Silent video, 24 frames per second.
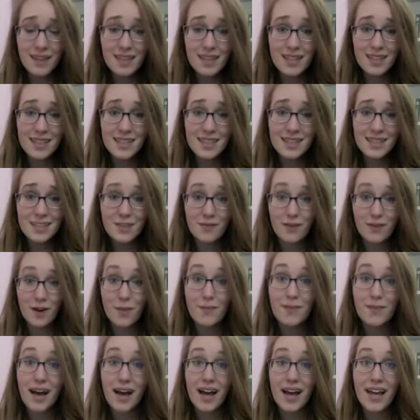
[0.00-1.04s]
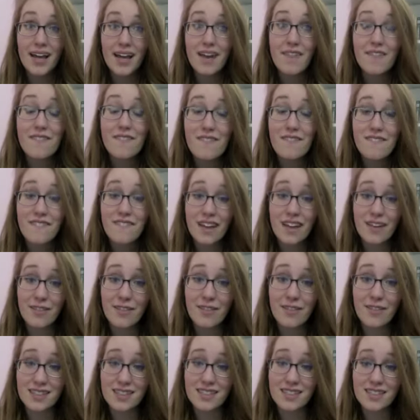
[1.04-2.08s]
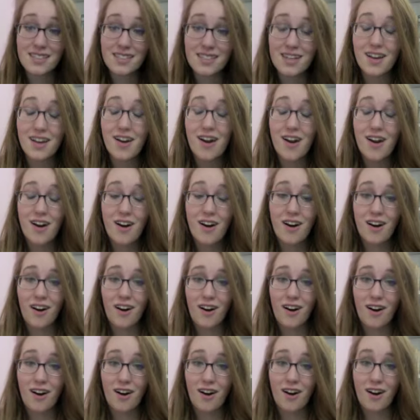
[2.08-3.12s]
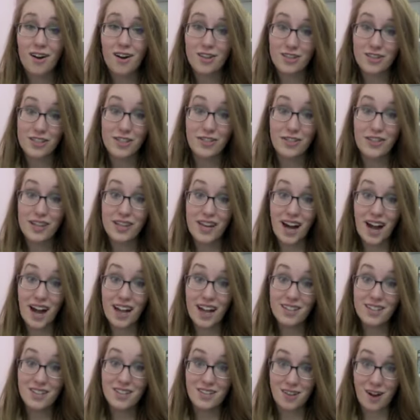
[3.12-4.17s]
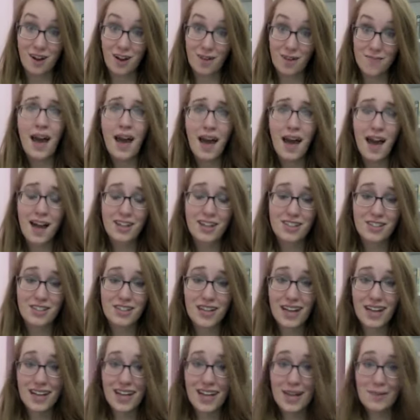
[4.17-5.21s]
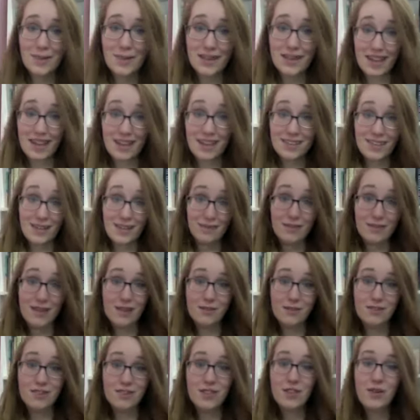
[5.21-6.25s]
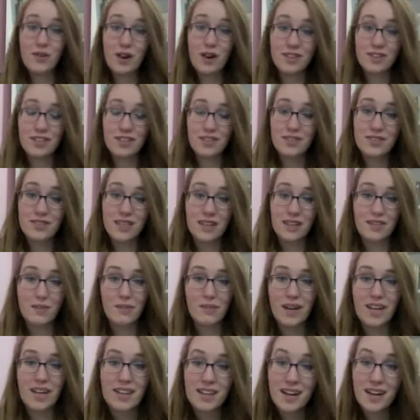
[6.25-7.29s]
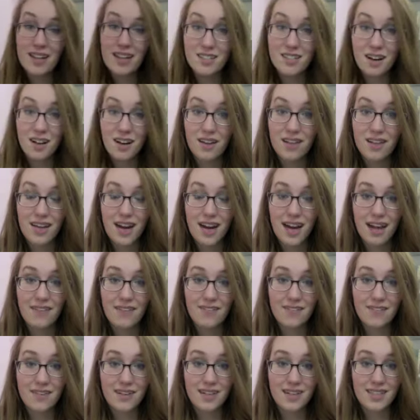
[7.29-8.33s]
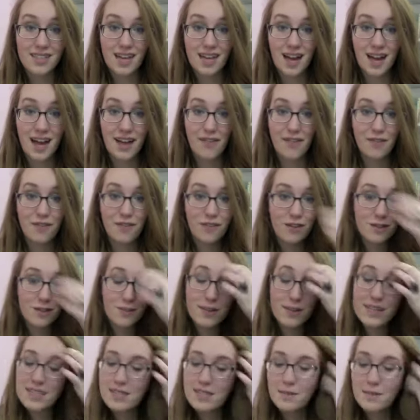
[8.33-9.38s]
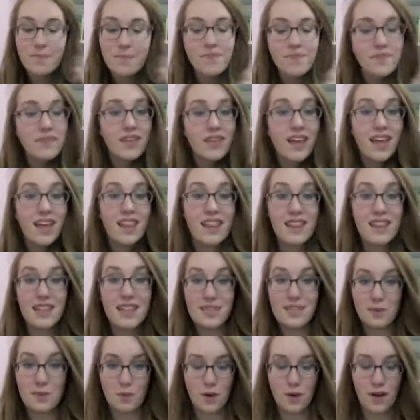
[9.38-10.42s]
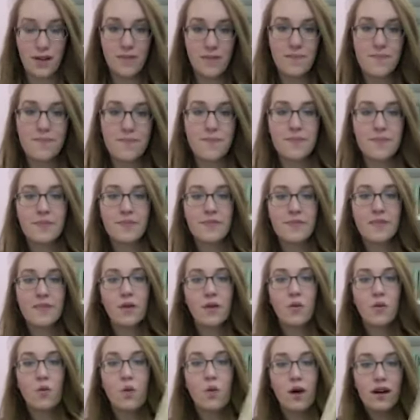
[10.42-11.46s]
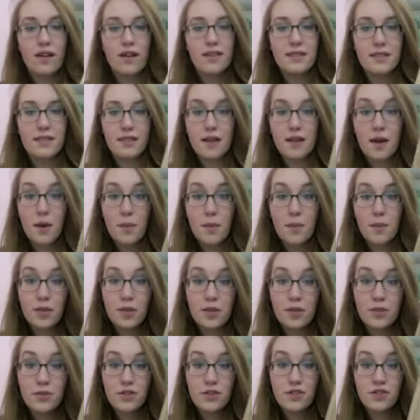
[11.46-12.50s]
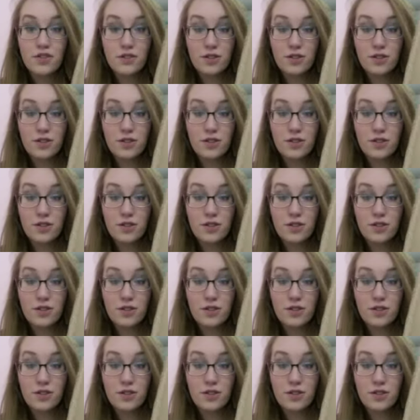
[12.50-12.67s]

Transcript: is from my favorite art show that I saw. Actually, I can't make that claim. There were 2 art shows out of the many that I saw that I have a tie for first place. This one was Blues for